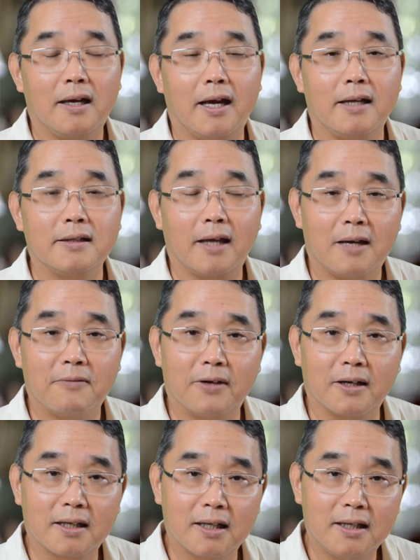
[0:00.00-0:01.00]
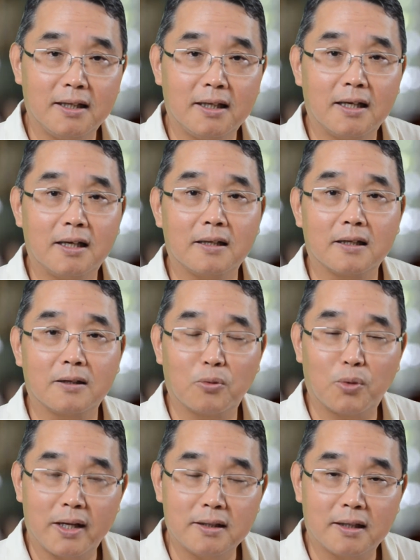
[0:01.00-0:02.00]
and have a clear
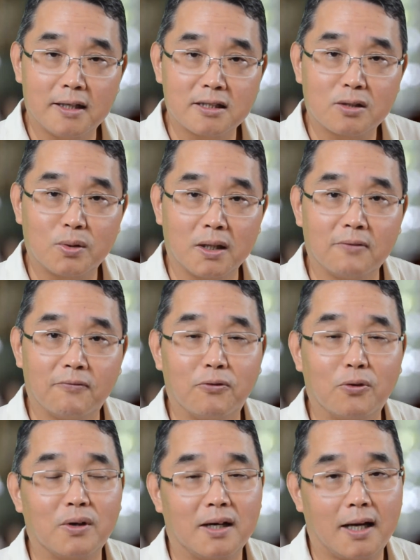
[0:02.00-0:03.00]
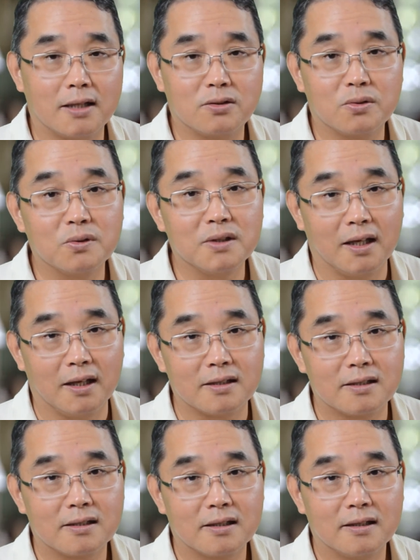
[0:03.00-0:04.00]
credit history for the last 2
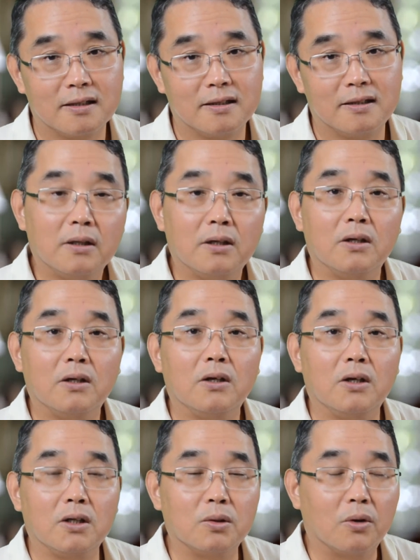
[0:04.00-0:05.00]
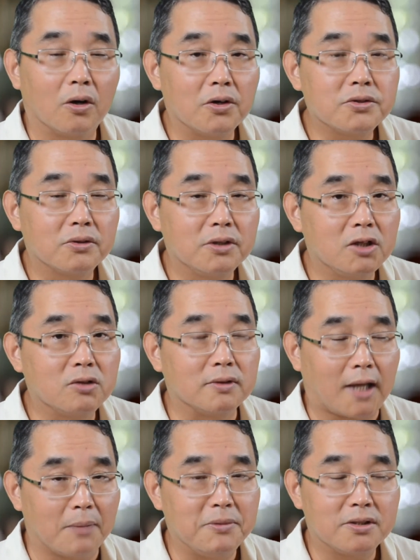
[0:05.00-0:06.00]
years. You also need to
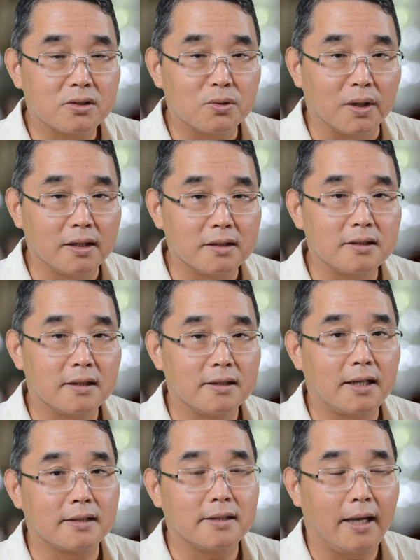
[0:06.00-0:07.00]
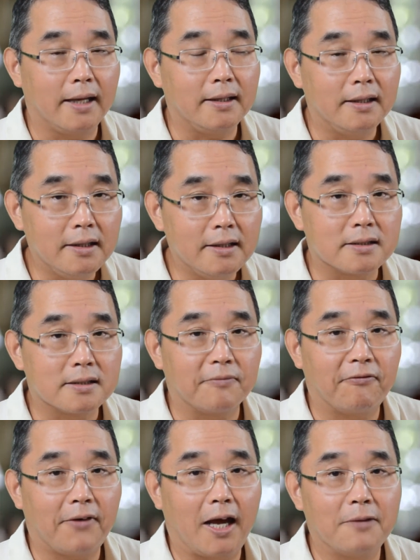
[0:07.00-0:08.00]
demonstrate that at least
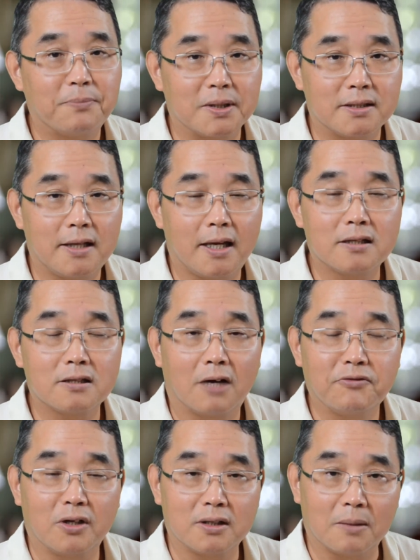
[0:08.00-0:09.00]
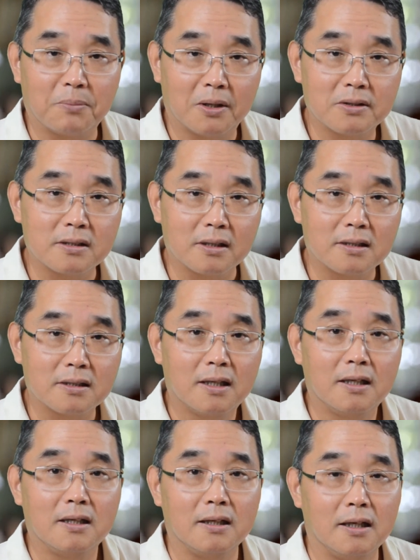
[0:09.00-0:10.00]
5% of your deposit
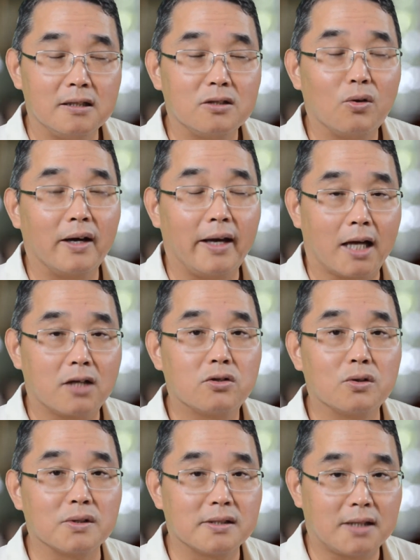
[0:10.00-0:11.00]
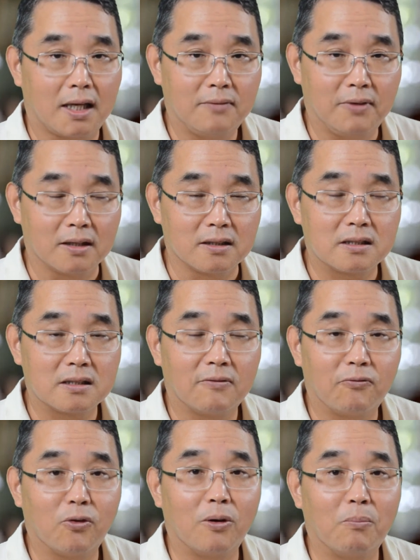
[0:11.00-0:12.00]
is your actual savings
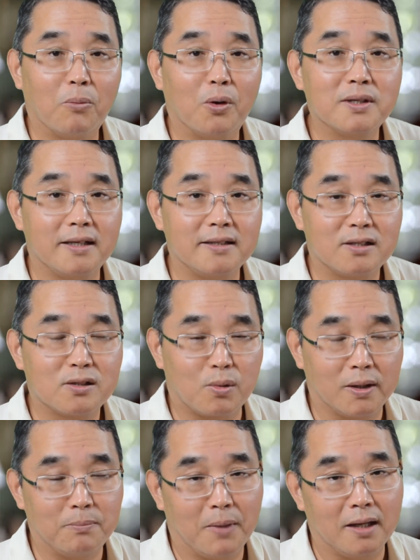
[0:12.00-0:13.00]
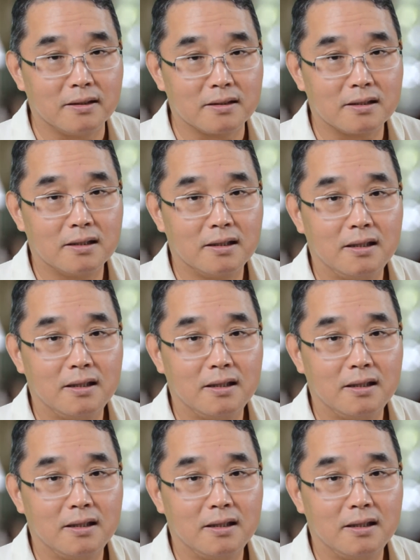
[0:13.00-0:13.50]
for more than 3 months.